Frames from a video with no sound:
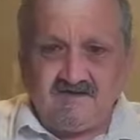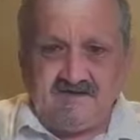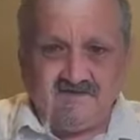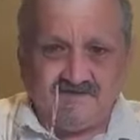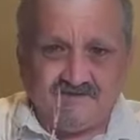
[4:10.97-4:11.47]

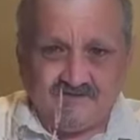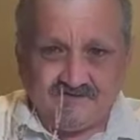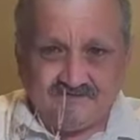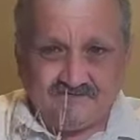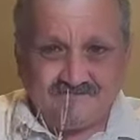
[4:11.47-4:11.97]
into
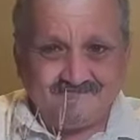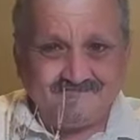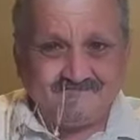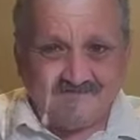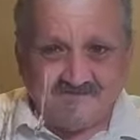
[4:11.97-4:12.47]
trees
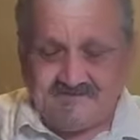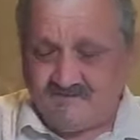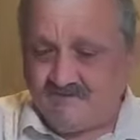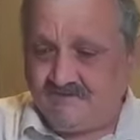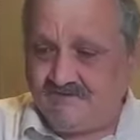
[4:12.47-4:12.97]

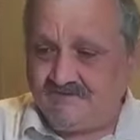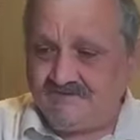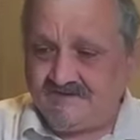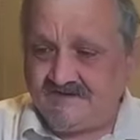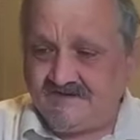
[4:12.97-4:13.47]
for the
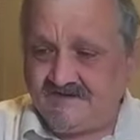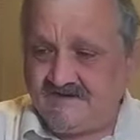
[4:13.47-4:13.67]
builds, and